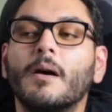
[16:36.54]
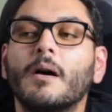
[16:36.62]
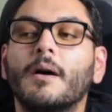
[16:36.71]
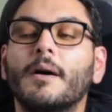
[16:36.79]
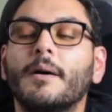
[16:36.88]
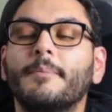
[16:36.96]

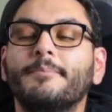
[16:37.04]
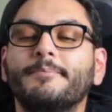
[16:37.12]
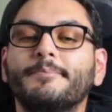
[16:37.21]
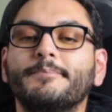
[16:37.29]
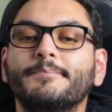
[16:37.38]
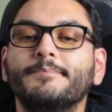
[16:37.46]

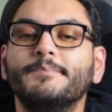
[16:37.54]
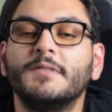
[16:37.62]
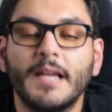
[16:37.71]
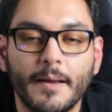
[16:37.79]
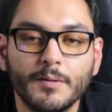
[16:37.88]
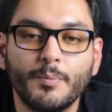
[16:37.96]
Oh,
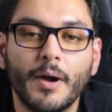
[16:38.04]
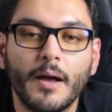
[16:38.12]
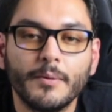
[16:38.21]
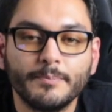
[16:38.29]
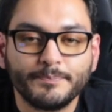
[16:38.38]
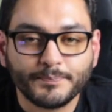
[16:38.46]
James
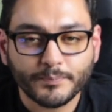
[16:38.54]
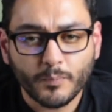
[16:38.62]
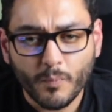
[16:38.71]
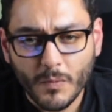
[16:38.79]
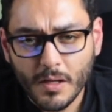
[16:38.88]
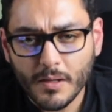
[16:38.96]
Brown.
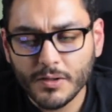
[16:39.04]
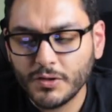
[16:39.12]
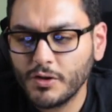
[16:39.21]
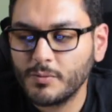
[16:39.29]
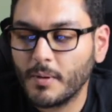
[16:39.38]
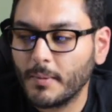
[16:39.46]

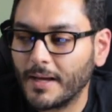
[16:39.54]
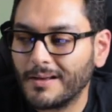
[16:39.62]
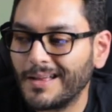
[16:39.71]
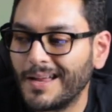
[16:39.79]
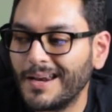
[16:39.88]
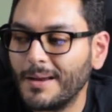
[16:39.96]
Excuse me, I'm like,
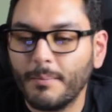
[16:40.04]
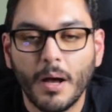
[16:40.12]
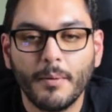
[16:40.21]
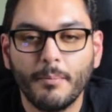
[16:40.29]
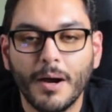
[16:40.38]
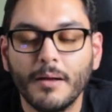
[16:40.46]
that ain't
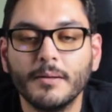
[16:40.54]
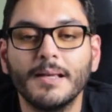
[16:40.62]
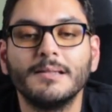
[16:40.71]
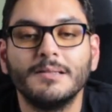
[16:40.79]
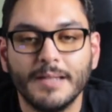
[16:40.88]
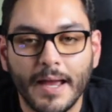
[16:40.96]
Bobby Brown,
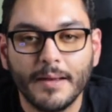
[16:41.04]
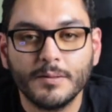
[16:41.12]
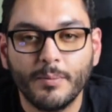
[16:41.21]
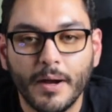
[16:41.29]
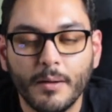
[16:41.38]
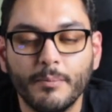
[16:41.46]
that's James
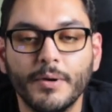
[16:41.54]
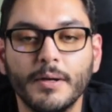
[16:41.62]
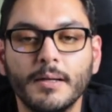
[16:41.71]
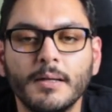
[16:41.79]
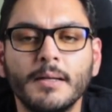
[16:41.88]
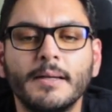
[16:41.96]
Brown.
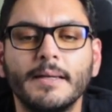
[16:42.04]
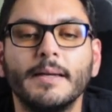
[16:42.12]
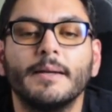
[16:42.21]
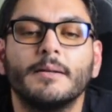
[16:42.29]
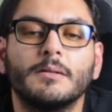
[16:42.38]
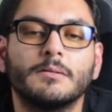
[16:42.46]
But
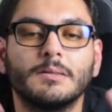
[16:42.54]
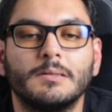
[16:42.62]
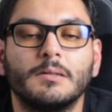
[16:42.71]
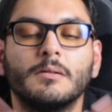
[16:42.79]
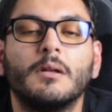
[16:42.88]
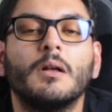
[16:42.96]
yeah,
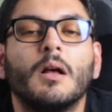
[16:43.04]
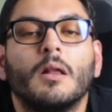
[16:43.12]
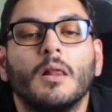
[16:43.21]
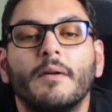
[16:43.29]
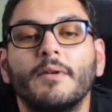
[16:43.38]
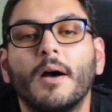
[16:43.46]

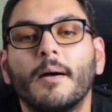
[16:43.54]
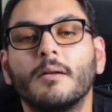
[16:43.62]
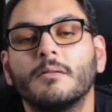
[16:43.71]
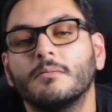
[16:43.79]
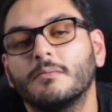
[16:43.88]
love y'all.